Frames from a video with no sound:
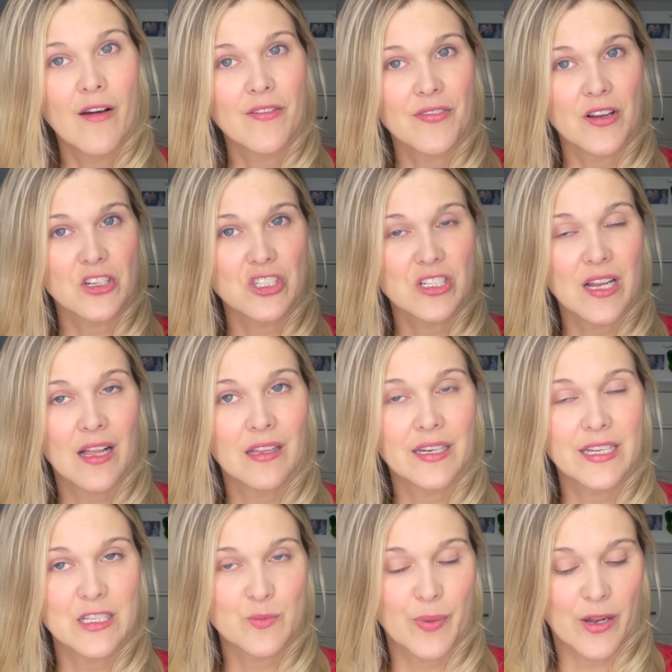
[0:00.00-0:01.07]
Functionality
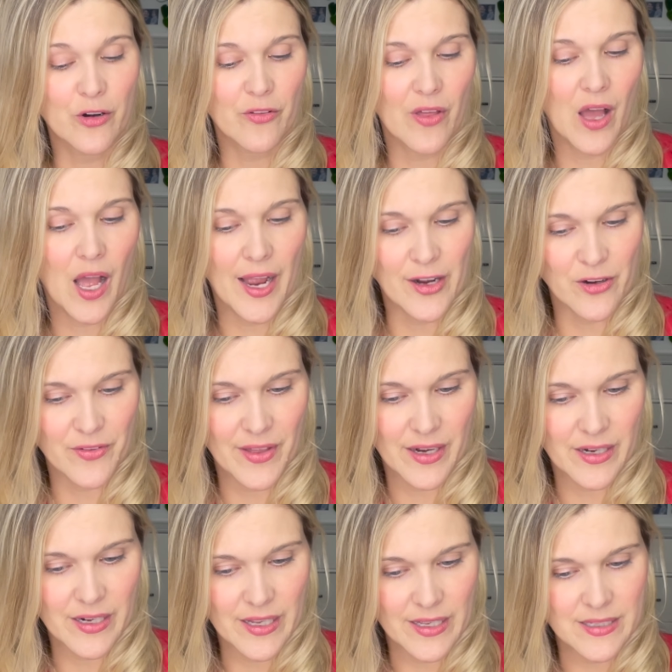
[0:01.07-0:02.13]
is better the higher that
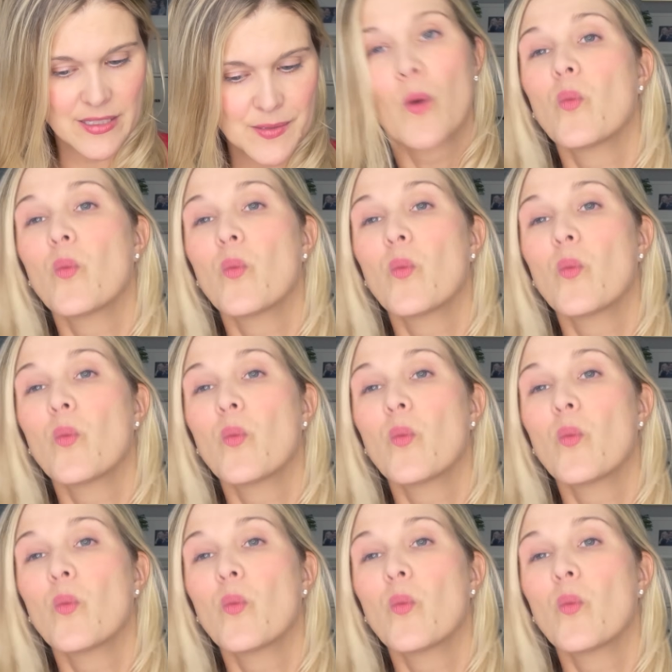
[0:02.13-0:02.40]
it is.